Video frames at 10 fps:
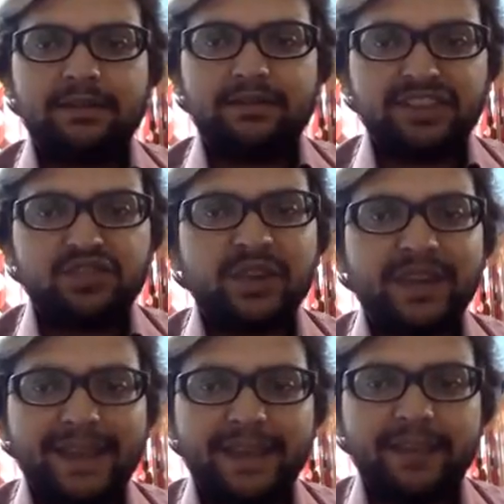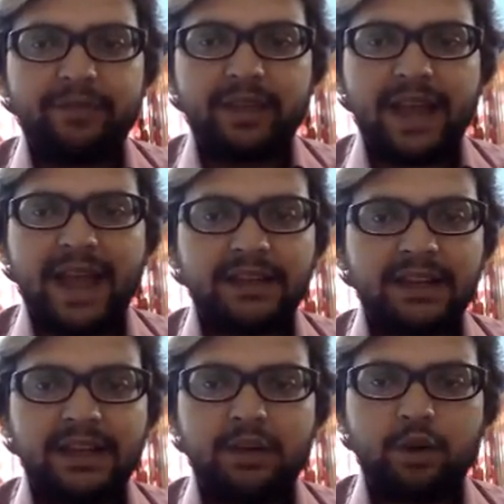which we have at
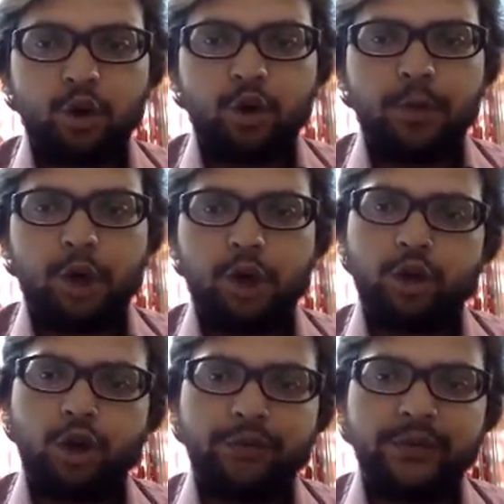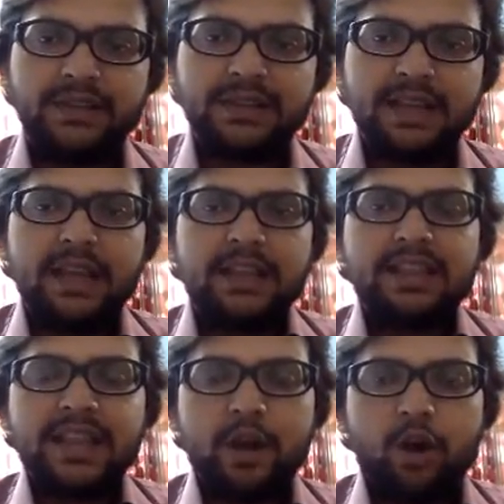our home or office.
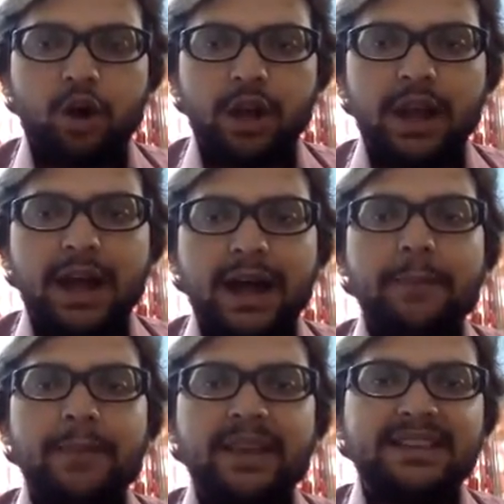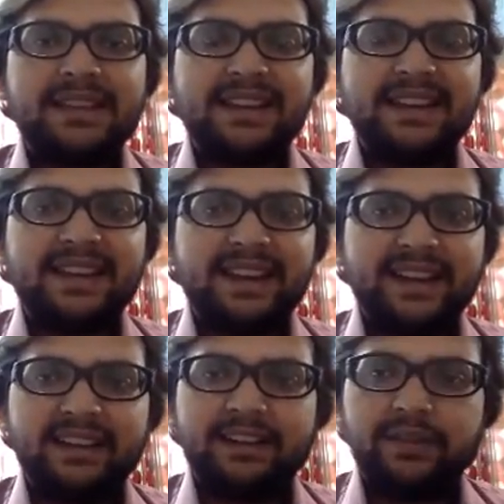They all are basically
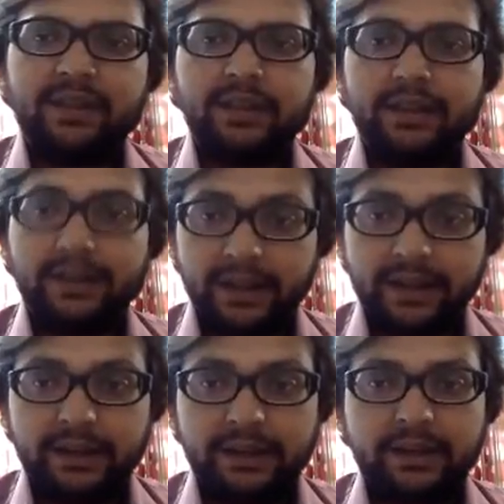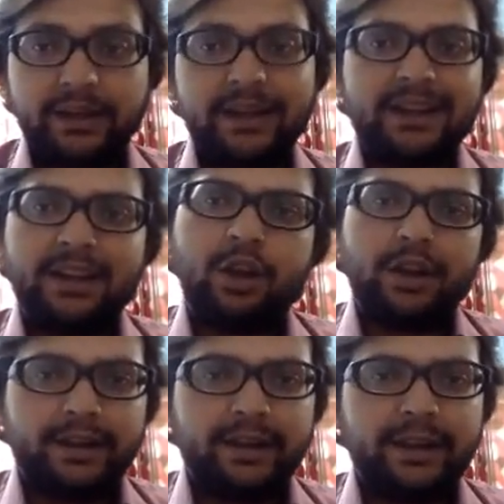connected with internet, directly or
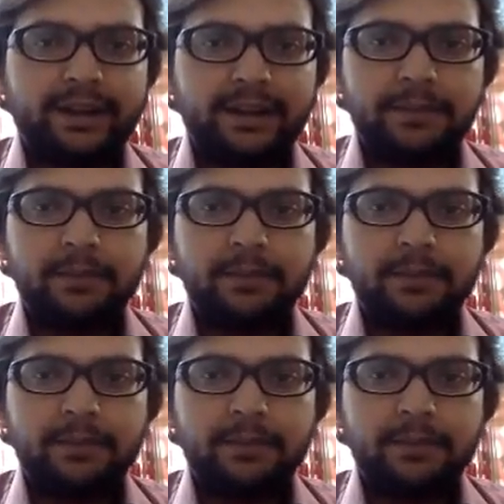indirectly.